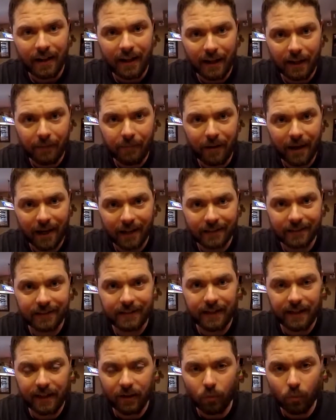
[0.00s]

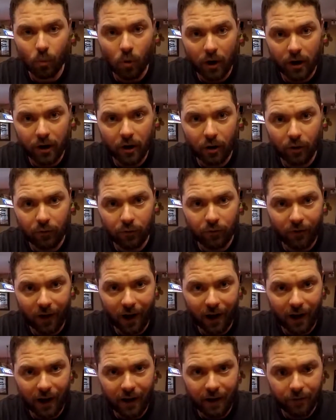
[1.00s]

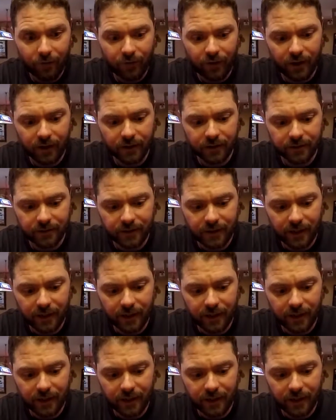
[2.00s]
MXT105 is